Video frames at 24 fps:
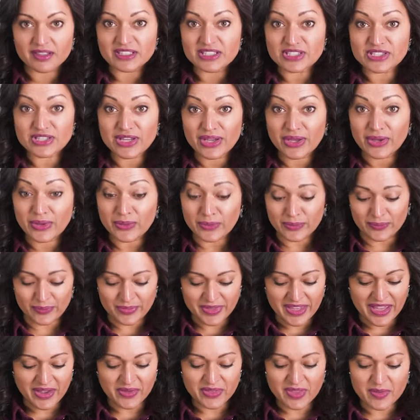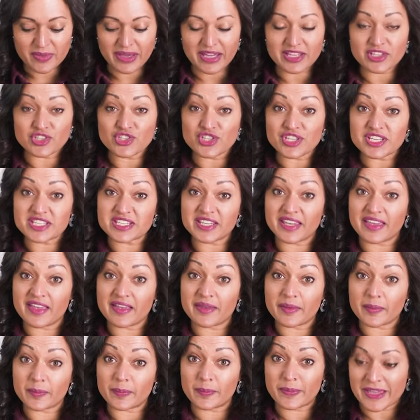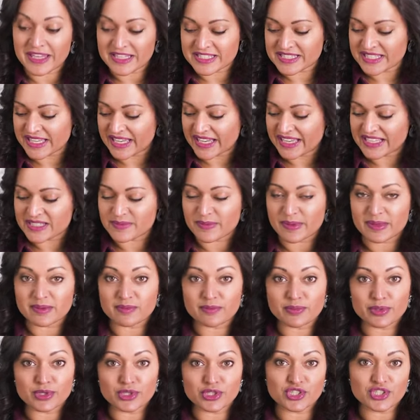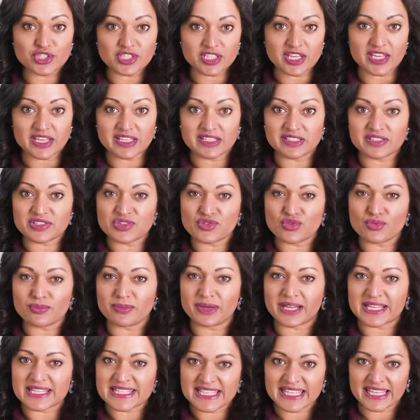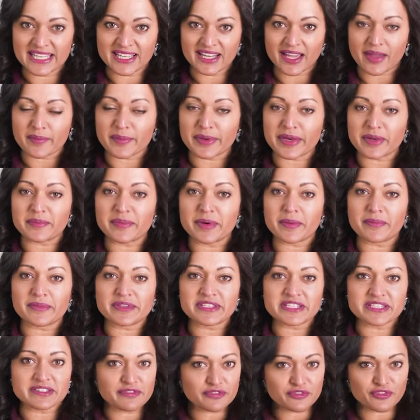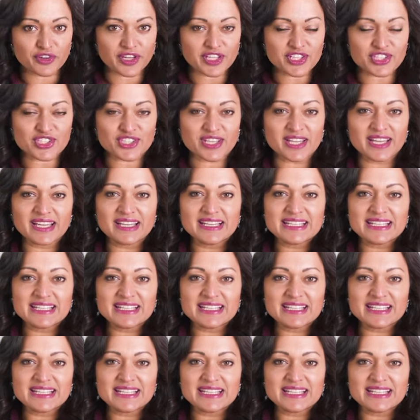So now that my cheesecake base has been pushed into my tin, I'm going to pop this in the fridge